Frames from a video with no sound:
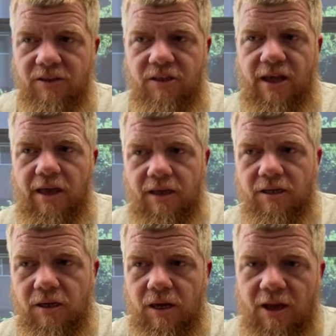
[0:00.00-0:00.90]

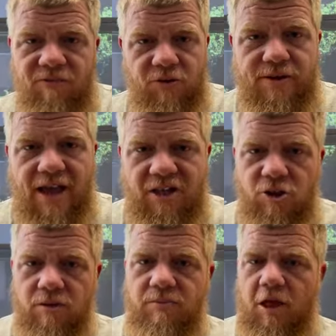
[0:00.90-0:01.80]
they if you
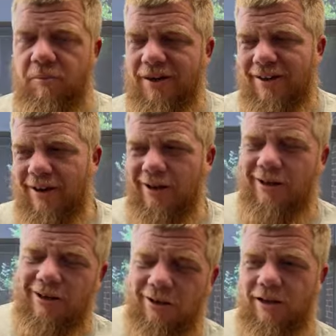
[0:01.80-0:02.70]
catch them, they'll be like ha
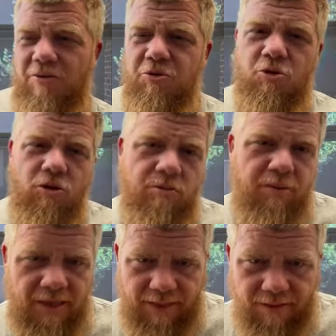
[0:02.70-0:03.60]
ha ha, I was just
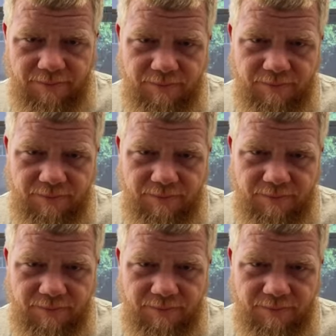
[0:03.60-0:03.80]
playing